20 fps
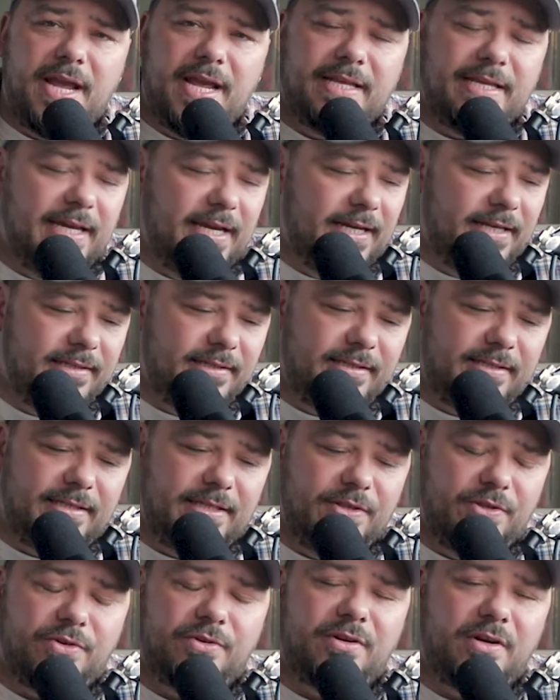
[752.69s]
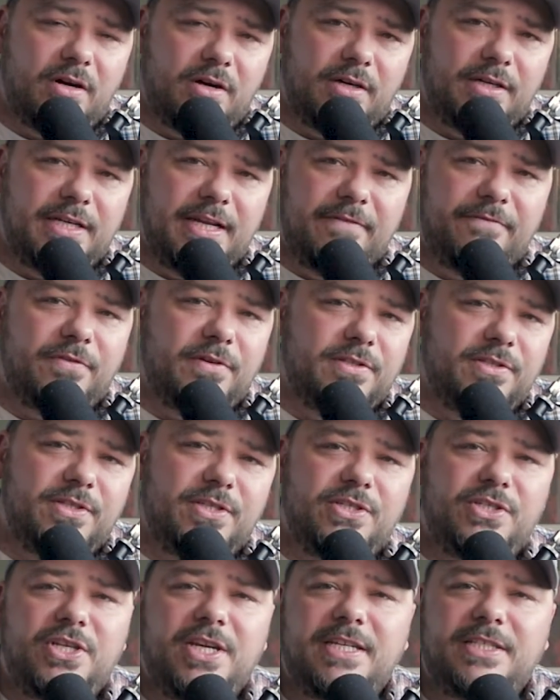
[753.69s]
And yes, there are
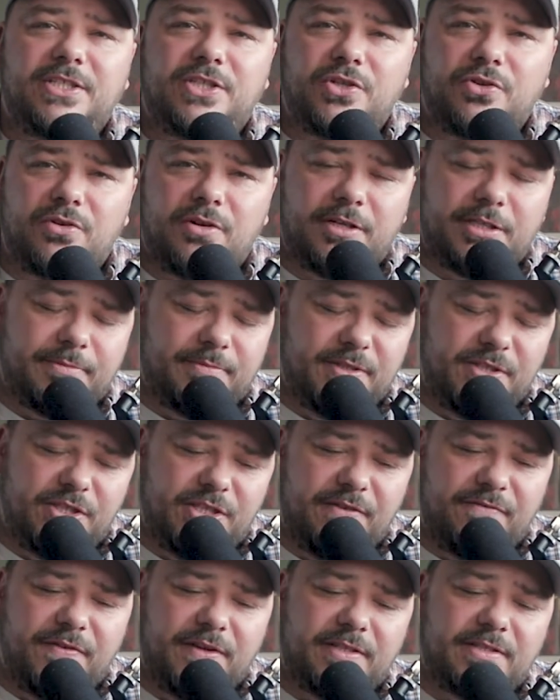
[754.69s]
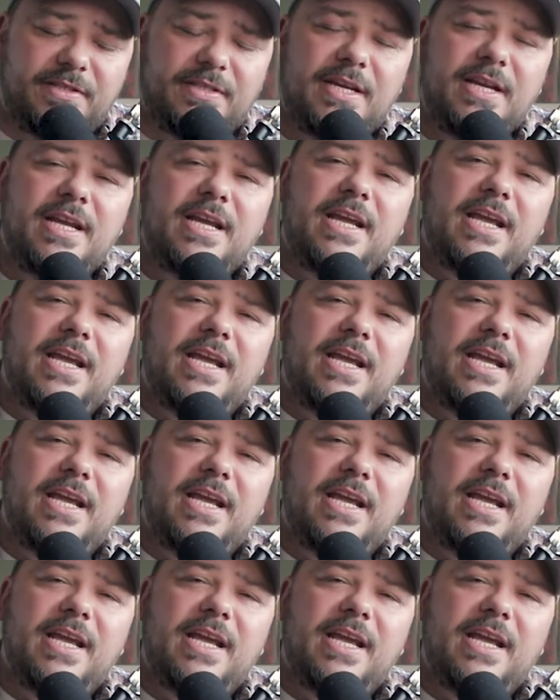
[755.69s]
differences. Yes, there are specifics.